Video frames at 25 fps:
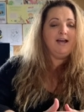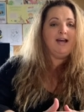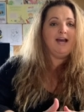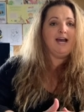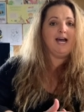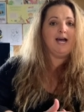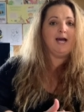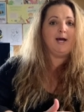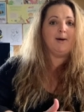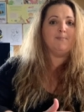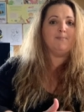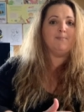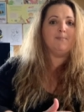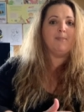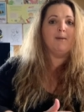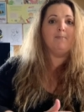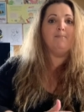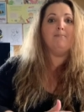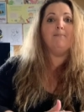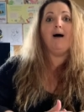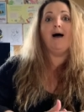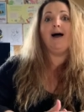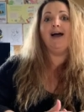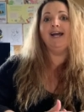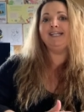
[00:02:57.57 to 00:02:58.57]
Um,
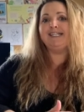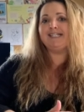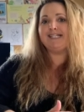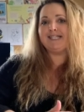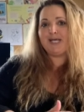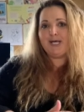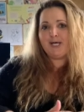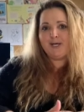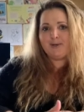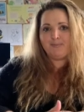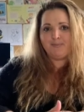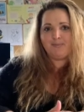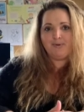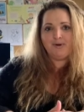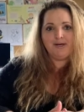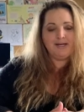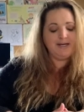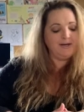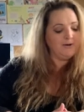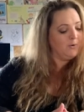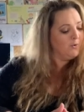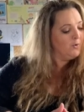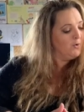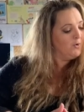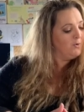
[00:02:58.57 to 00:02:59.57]
my tip
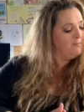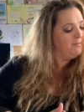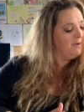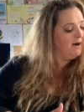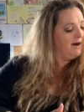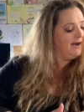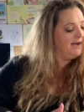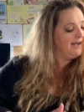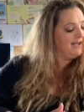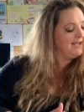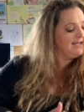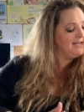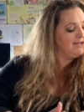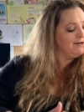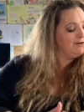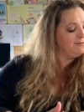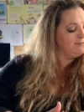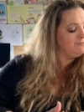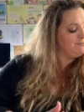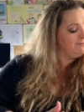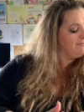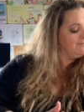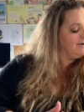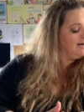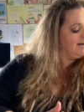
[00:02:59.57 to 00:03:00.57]
or my
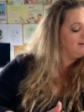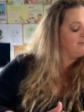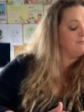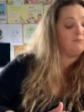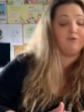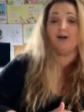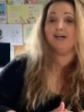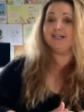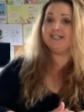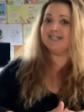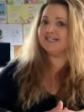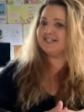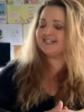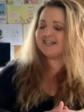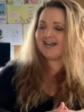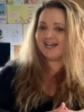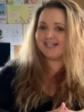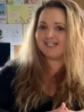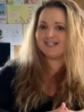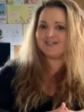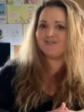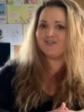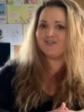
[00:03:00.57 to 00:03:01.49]
um, writing task for